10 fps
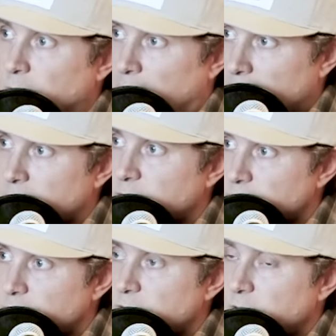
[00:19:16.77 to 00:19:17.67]
miles
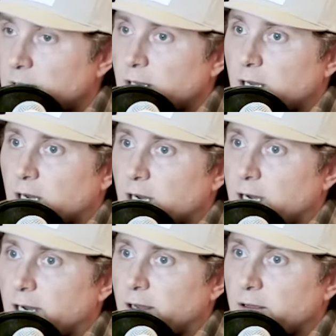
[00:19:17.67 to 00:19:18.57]
yeah
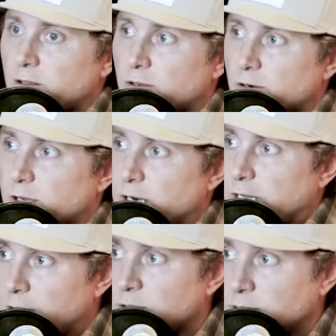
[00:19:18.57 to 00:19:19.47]
uh, you're gonna
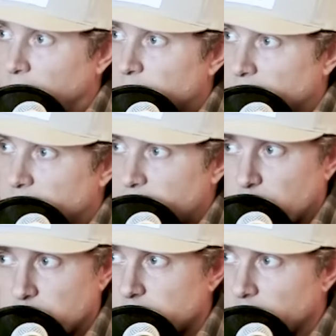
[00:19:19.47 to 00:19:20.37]
kill something
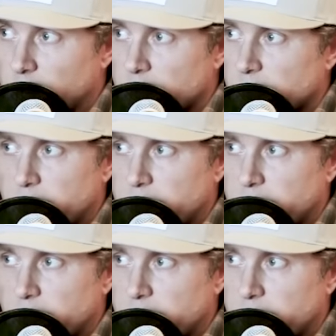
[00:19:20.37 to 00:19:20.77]
for sure.